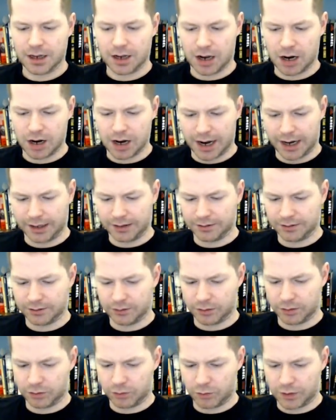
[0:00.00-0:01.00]
All right,
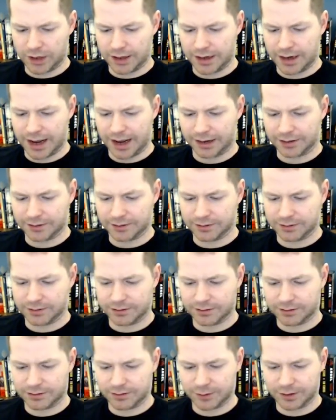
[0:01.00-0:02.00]
what next?
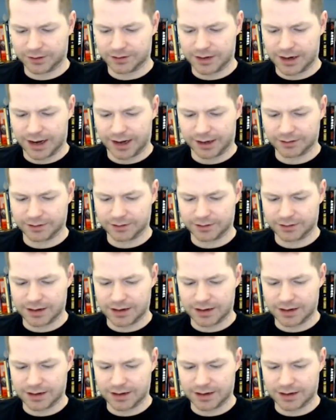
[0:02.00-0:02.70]
what's next?